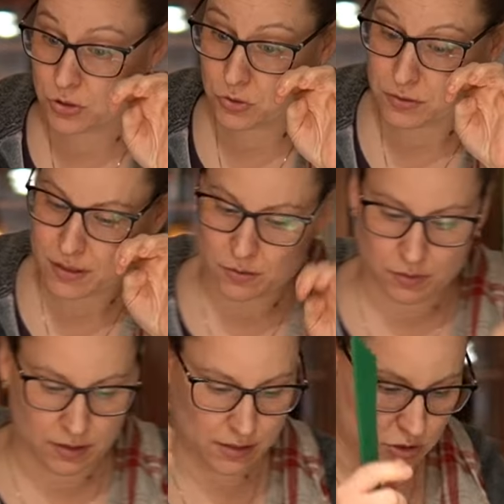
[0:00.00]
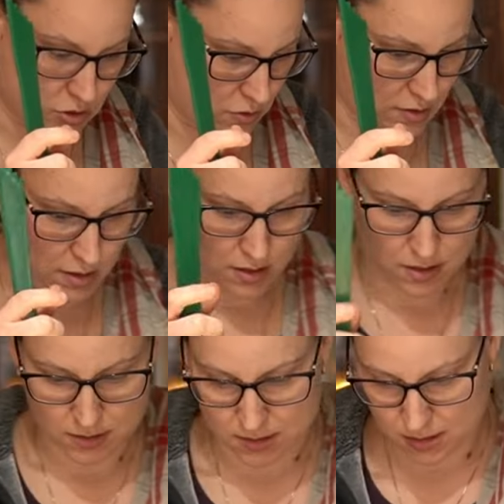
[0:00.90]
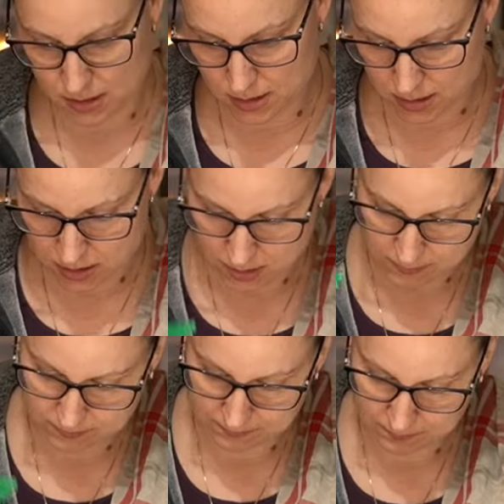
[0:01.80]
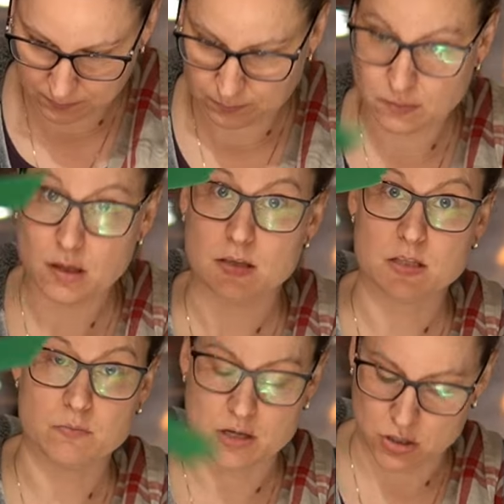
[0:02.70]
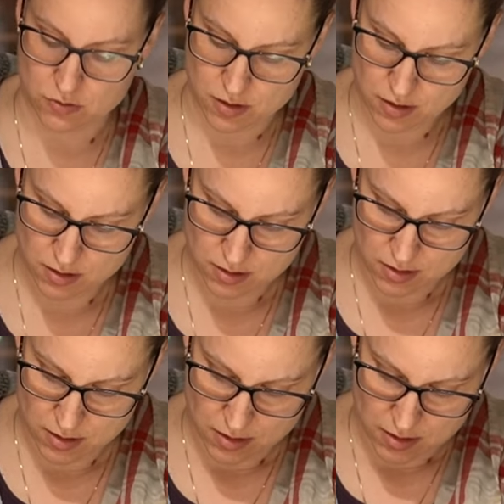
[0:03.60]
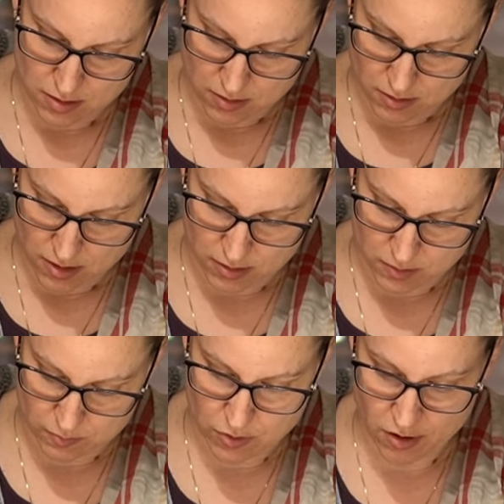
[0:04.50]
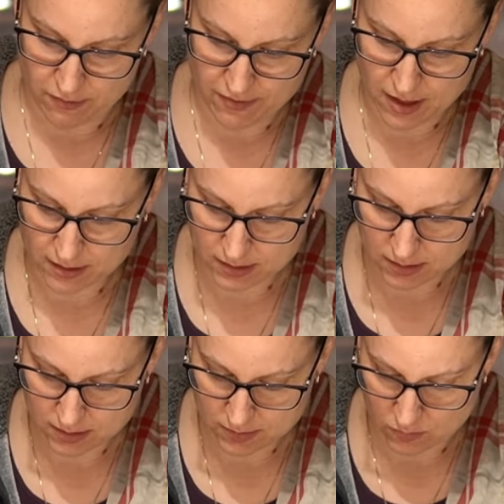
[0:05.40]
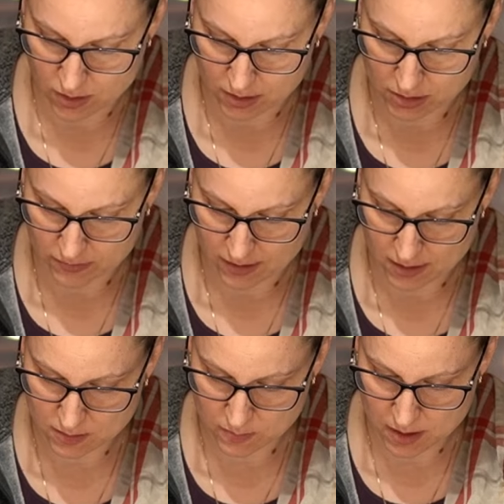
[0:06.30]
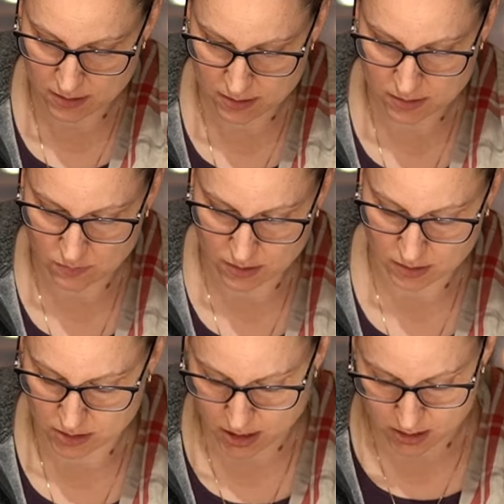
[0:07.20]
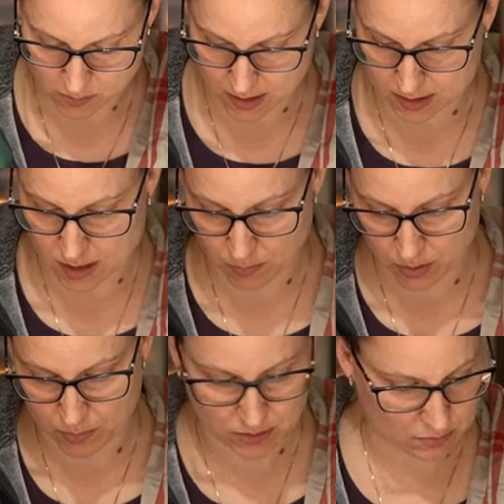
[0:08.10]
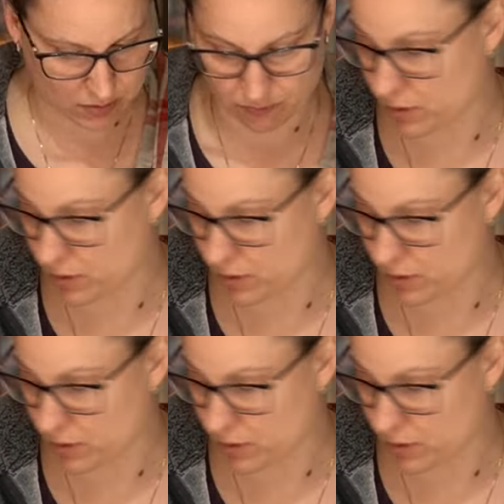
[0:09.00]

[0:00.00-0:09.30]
tool that I really enjoy is this. It's measuring. Okay, it's perfect. 1 inch of headspace, 1 inch headspace. I'm gonna put the beef